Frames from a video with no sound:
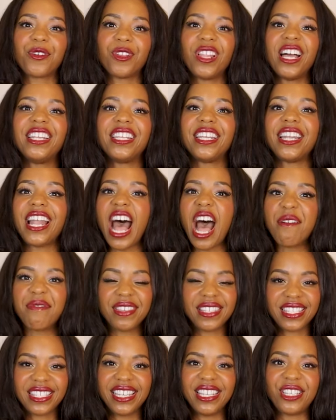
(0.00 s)
for London,
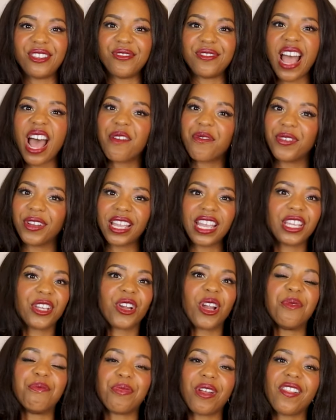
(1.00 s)
obviously do not forget
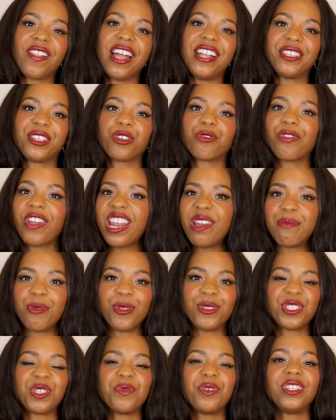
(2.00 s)
your umbrella and your rain
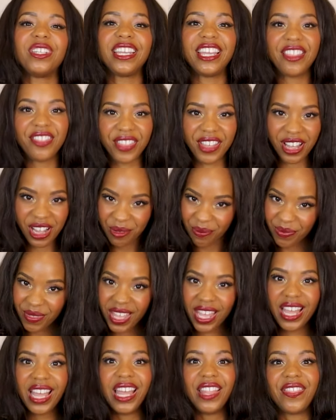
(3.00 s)
boots. You will need them.
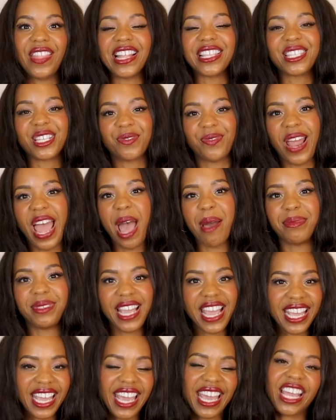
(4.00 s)
That's a wrap.
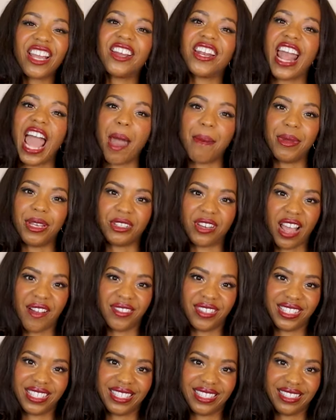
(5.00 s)
Take care and happy
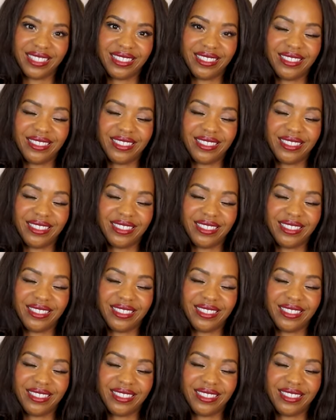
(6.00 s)
travels.